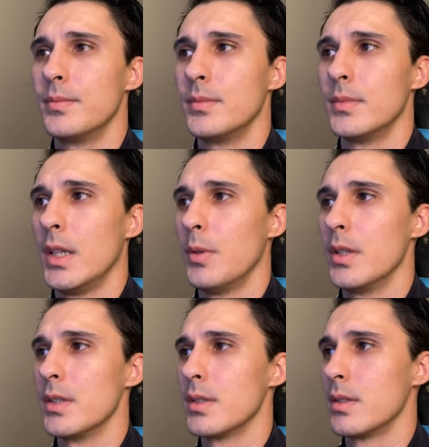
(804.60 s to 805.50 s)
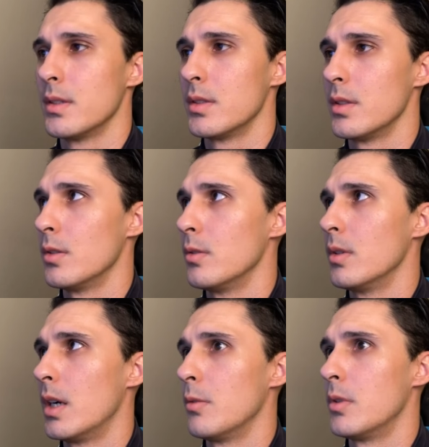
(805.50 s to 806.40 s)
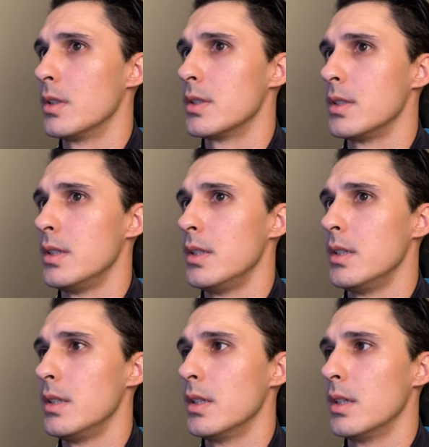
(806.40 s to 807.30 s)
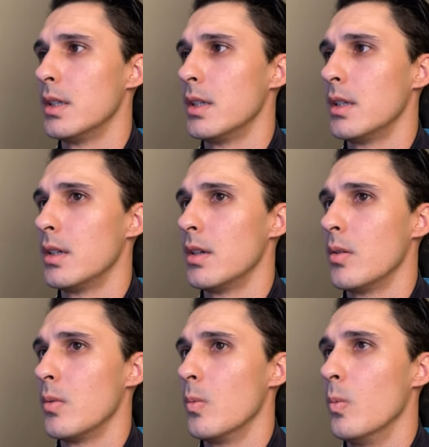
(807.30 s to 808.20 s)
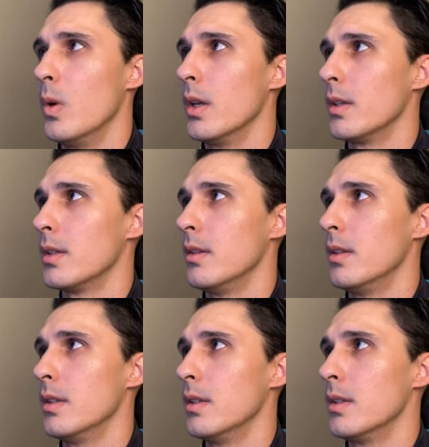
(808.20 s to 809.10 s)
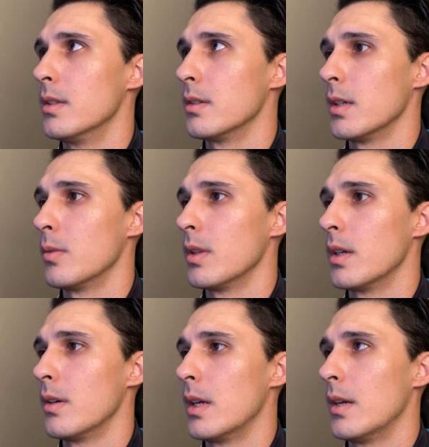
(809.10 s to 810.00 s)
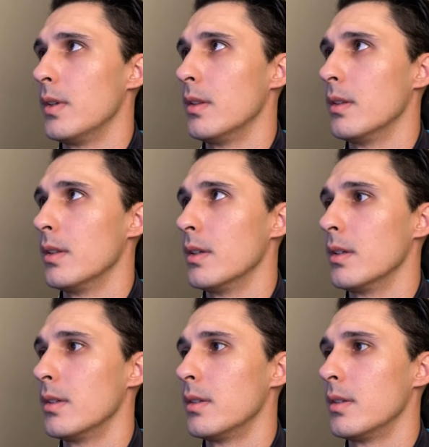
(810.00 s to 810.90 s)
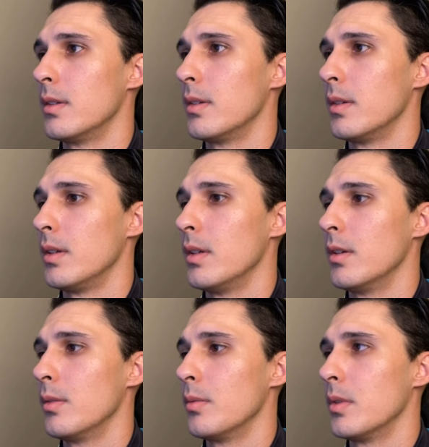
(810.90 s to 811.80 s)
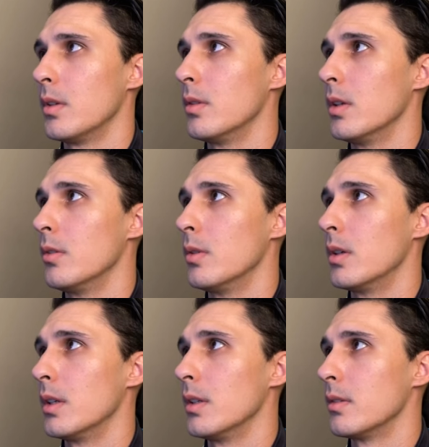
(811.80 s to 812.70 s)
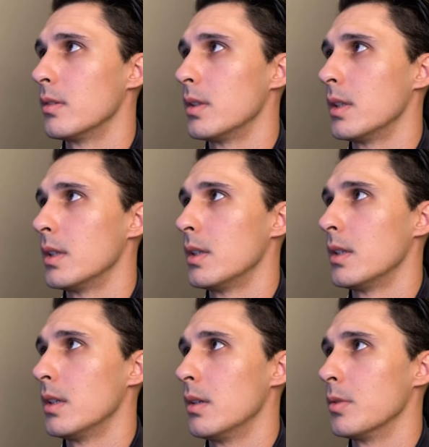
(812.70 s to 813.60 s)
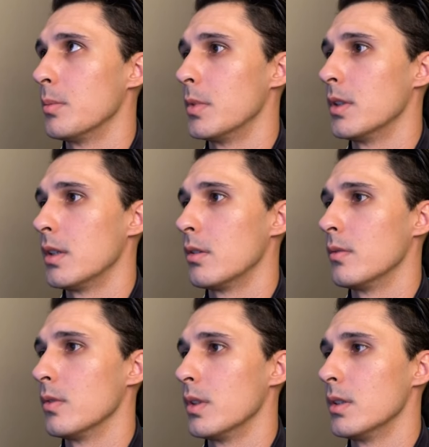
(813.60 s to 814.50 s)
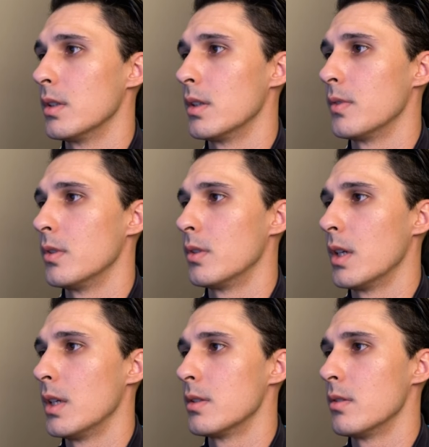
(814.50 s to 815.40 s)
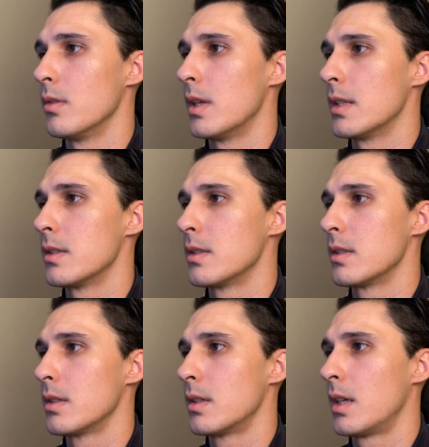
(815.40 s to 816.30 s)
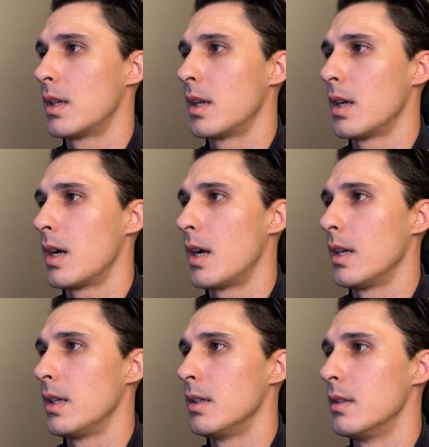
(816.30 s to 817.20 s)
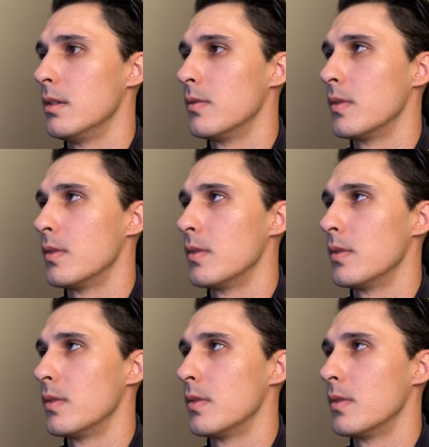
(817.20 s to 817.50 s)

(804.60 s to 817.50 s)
Anyways, so I want to see what this looked like without having the glow on it. So I'm going to take the overlays off. Okay, so that's kind of,